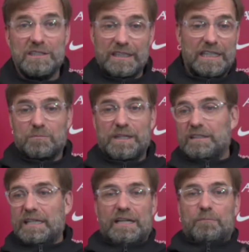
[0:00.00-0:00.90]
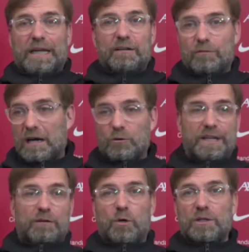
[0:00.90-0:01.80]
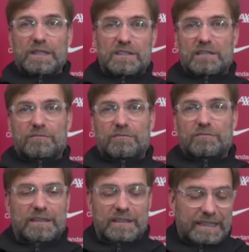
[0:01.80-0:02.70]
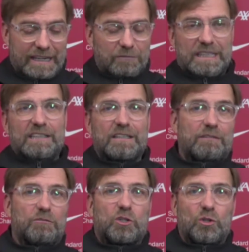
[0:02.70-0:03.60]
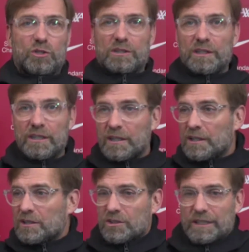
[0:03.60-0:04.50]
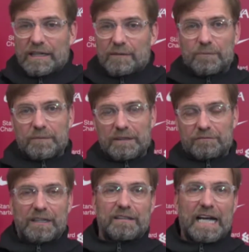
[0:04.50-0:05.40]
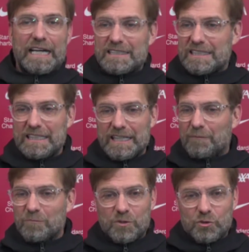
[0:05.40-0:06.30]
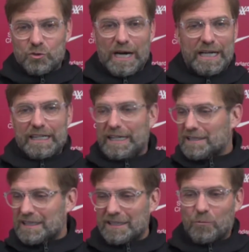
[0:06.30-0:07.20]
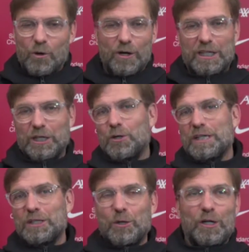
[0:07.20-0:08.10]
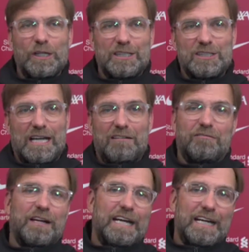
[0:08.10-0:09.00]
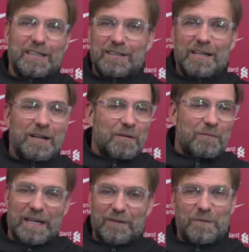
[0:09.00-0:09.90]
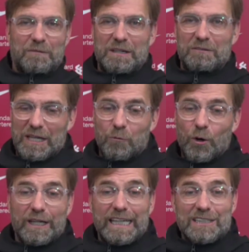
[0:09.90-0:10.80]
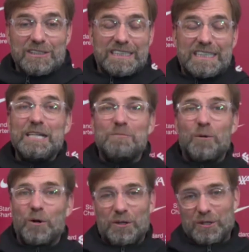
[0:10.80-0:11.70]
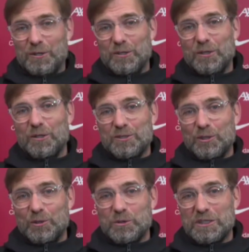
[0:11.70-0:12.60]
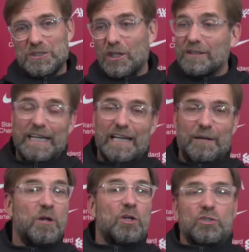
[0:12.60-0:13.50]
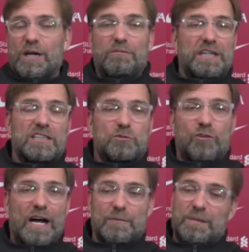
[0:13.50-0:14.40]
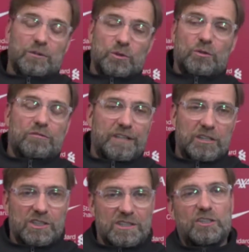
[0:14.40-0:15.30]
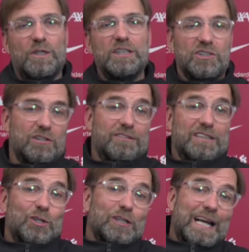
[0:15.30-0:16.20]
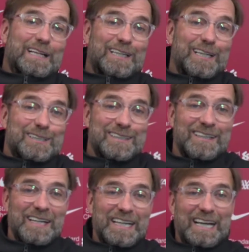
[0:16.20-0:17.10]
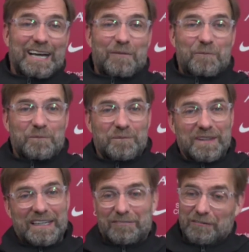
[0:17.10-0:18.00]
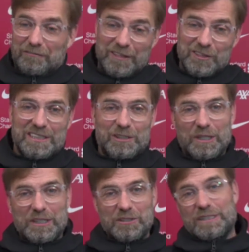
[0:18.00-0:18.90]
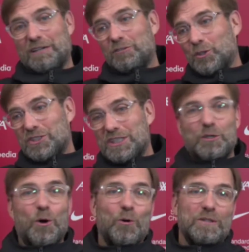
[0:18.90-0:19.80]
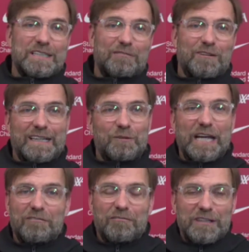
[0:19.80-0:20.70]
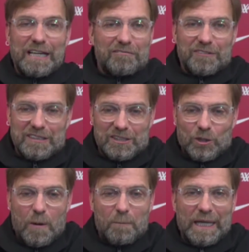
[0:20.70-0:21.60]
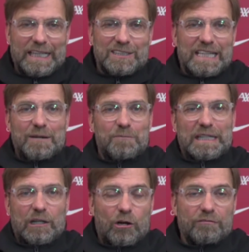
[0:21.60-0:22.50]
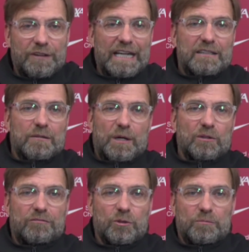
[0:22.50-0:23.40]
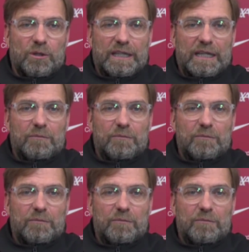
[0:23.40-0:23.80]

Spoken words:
That doesn't mean they can play how they want and stuff like that. They never did and never could. So I see them trying, I see them working on it and all that stuff. And we are working as a team on solutions, not tell them, so everything is fine, but you don't finish the situation. So it's not like this. If you finish the situation, then we concede goals, stuff like we have. It's a complex game, and I love that about a football game.